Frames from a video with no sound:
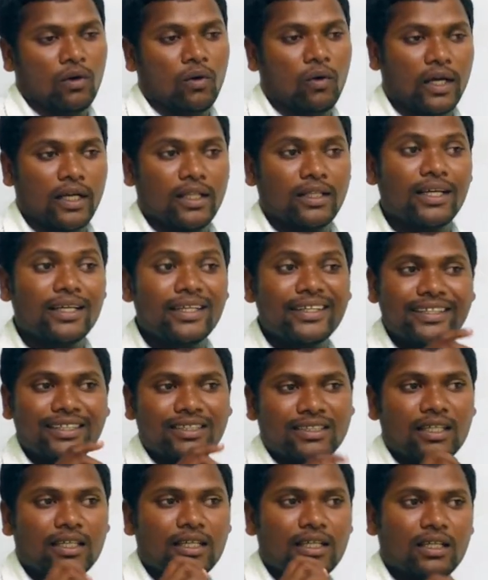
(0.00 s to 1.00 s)
Okay, then he is
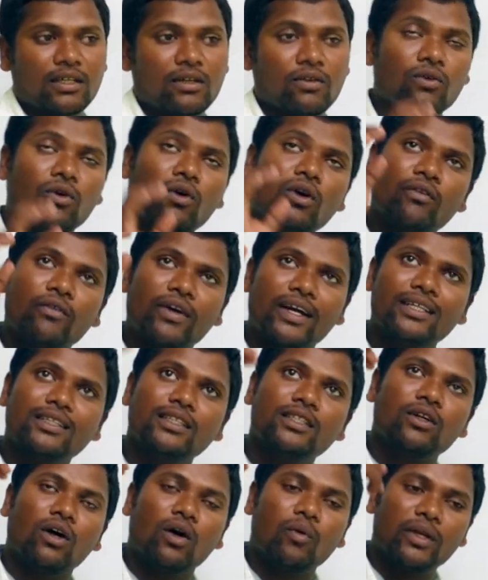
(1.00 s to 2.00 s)
thinking, okay, why
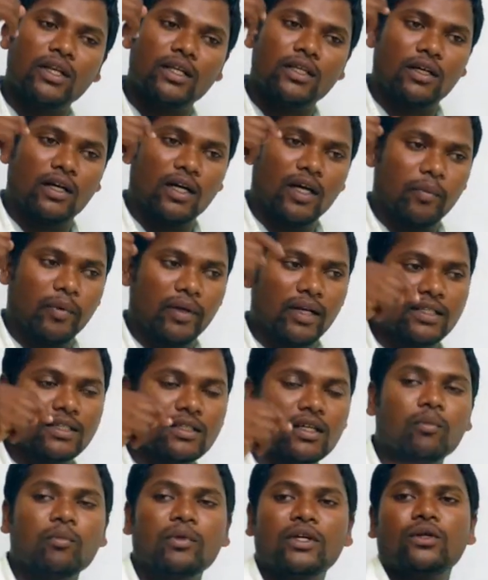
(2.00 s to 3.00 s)
this apple, apple is
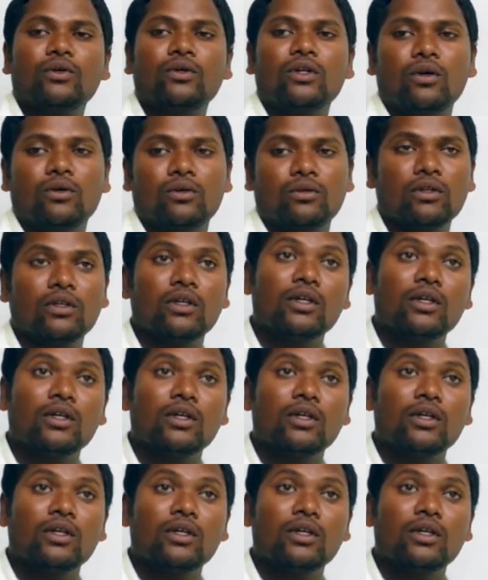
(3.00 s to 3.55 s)
coming to down?